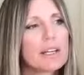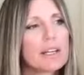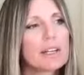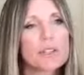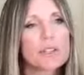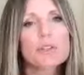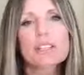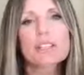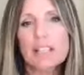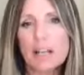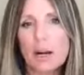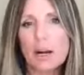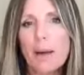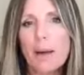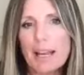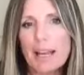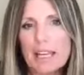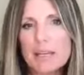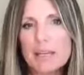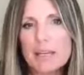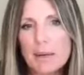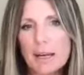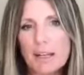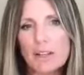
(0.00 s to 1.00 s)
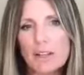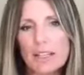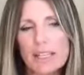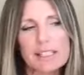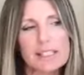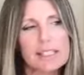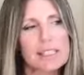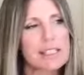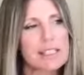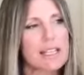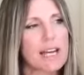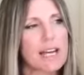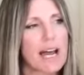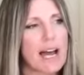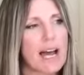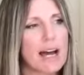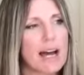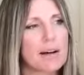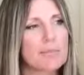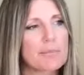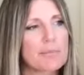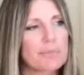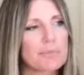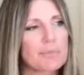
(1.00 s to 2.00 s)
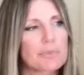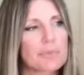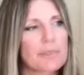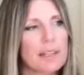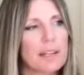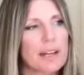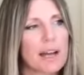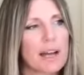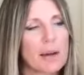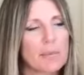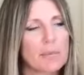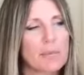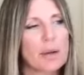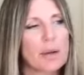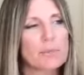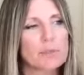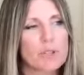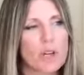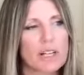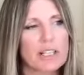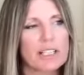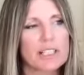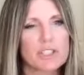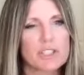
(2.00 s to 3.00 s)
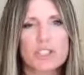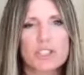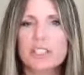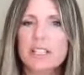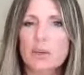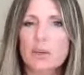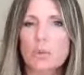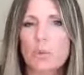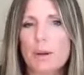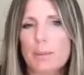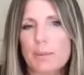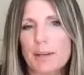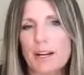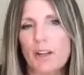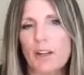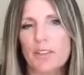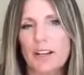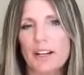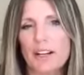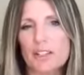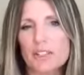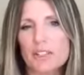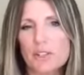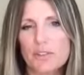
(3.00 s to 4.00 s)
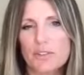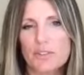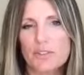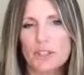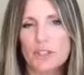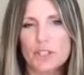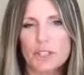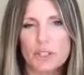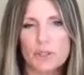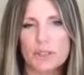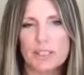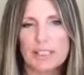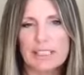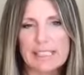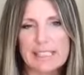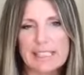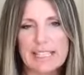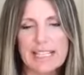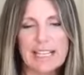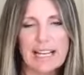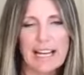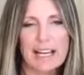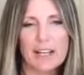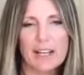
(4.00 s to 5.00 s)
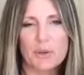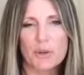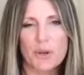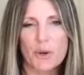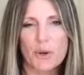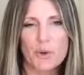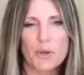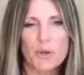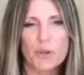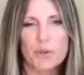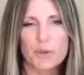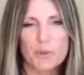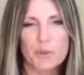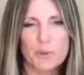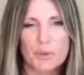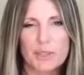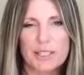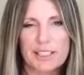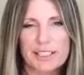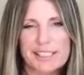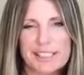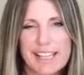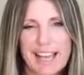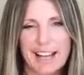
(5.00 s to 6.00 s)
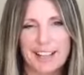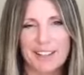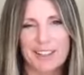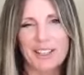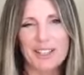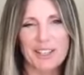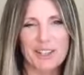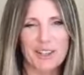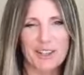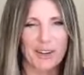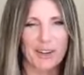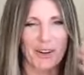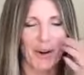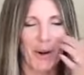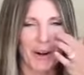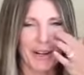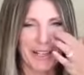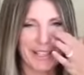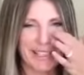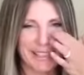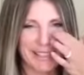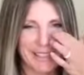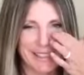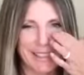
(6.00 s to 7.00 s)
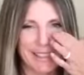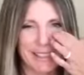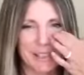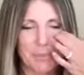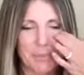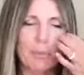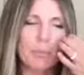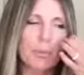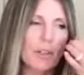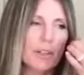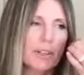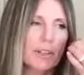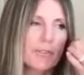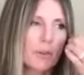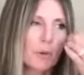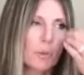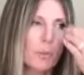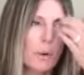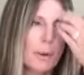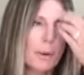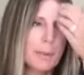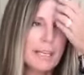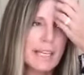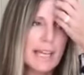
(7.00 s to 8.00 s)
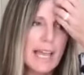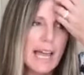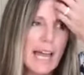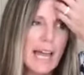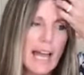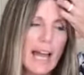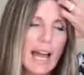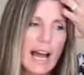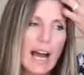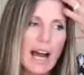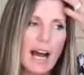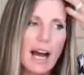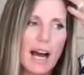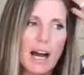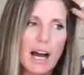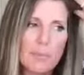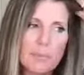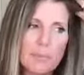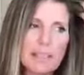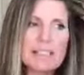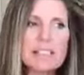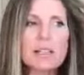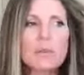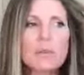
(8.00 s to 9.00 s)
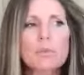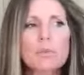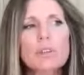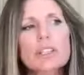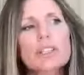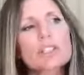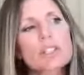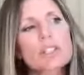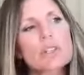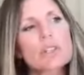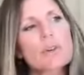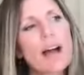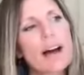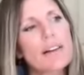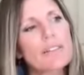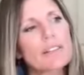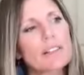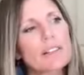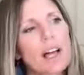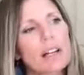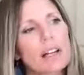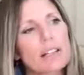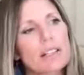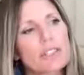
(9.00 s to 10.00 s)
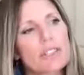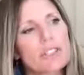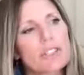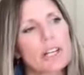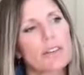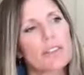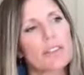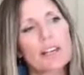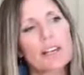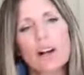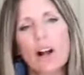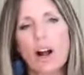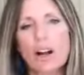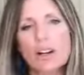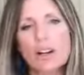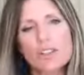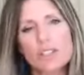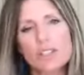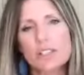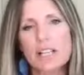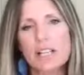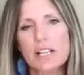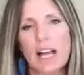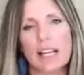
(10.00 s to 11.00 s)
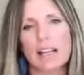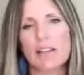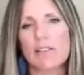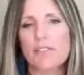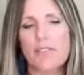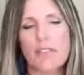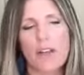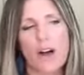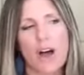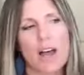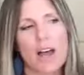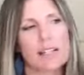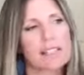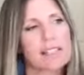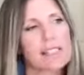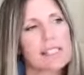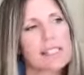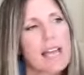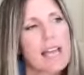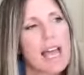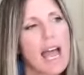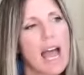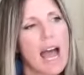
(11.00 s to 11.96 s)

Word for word: You can get on my email list. I'm trying to just get women on there. So if you're a dude listening, I don't know who exactly your audience is, but I'm looking for women because women. I really do have a lot to share that are just kind of thoughts.